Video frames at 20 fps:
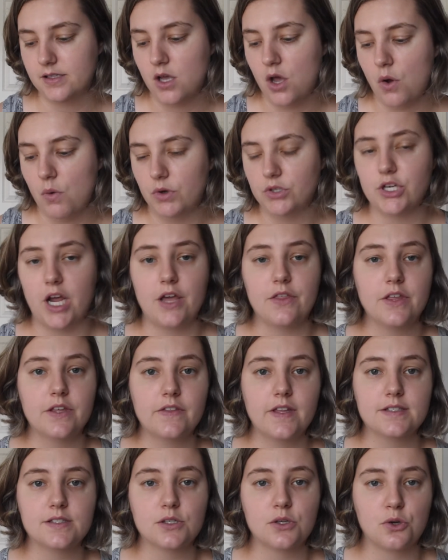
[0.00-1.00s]
which I think
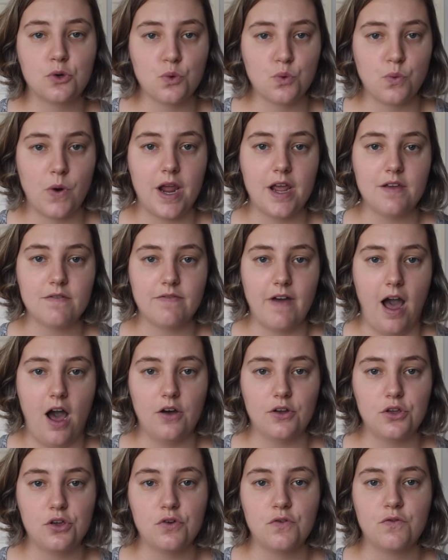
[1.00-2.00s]
that's a great
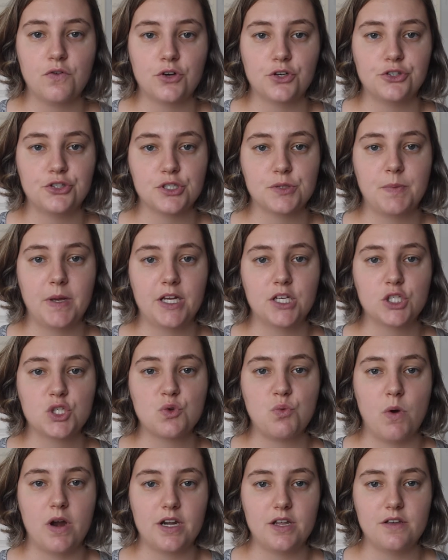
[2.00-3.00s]
value for just paying
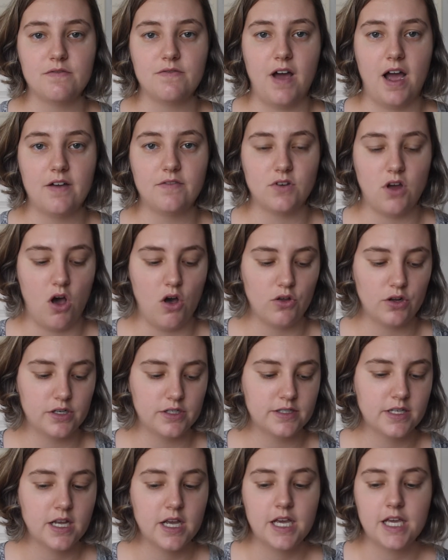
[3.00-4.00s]

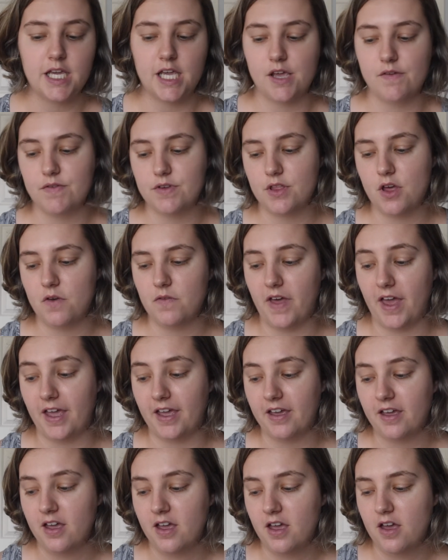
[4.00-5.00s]
$25. Even though like
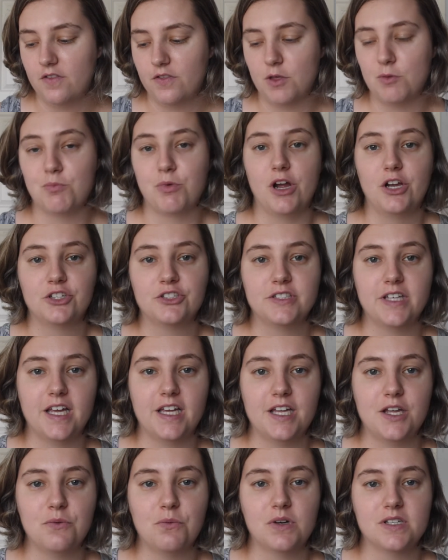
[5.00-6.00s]
the brush
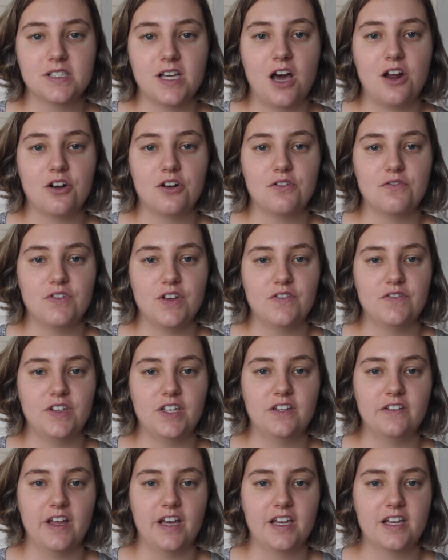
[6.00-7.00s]
set, it was
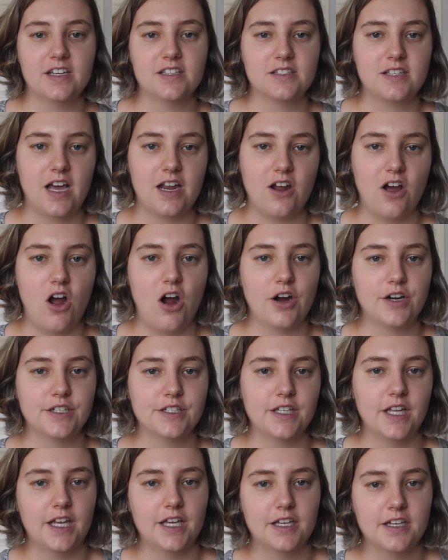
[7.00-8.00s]
$150. Like it's kind of hard to
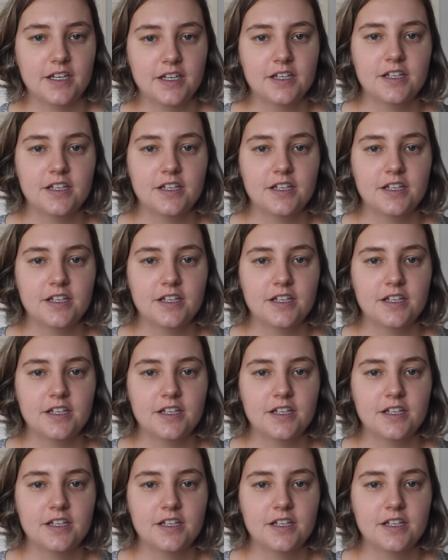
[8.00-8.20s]
like